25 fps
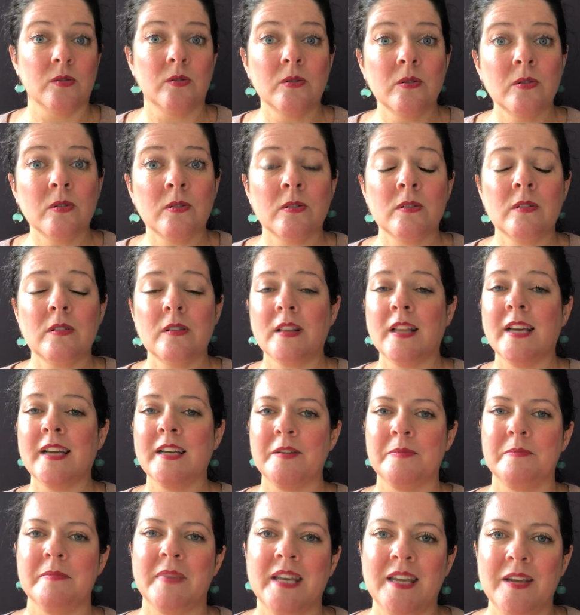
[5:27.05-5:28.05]
or
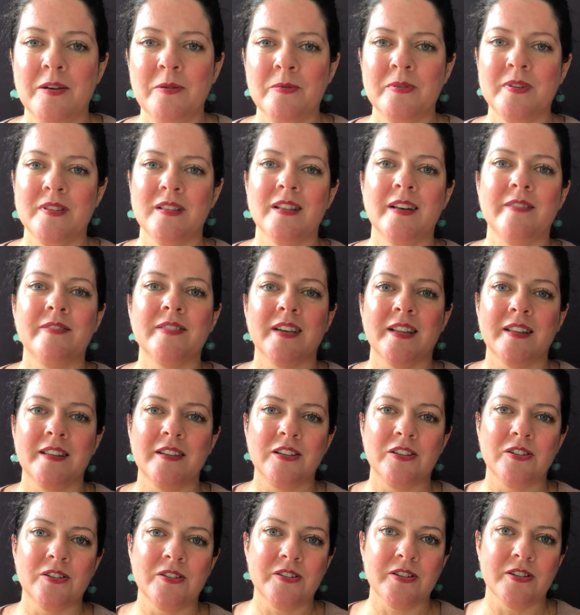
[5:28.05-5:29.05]
like me with Love and Other
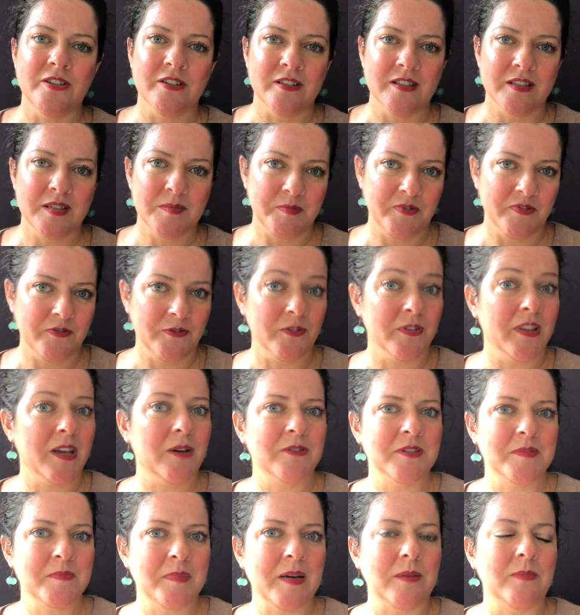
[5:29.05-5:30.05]
U-Turns before that
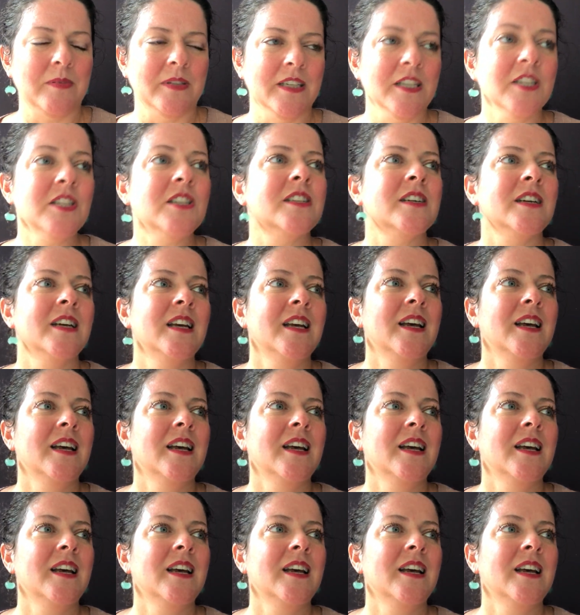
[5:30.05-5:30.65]
was published,